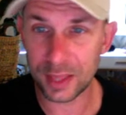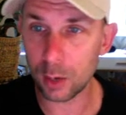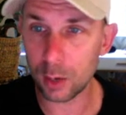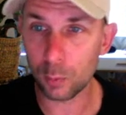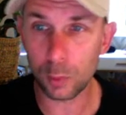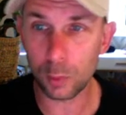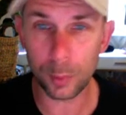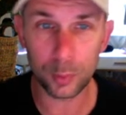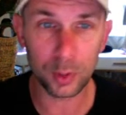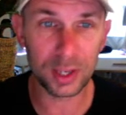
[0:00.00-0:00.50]
that
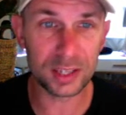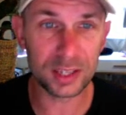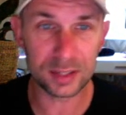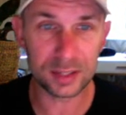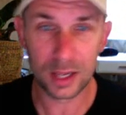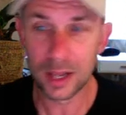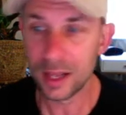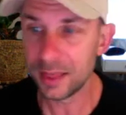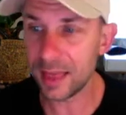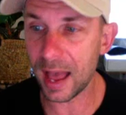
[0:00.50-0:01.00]
could
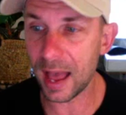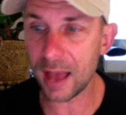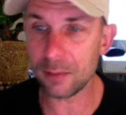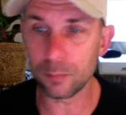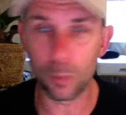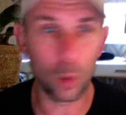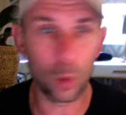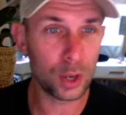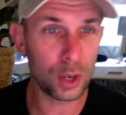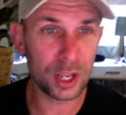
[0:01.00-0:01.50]
replace
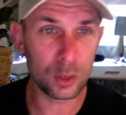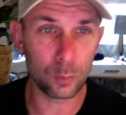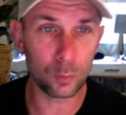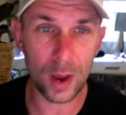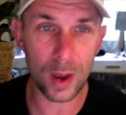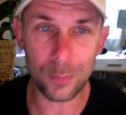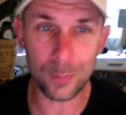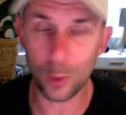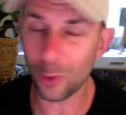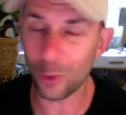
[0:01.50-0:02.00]
that morning
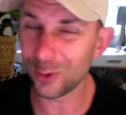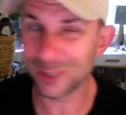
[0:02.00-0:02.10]
Red Bull.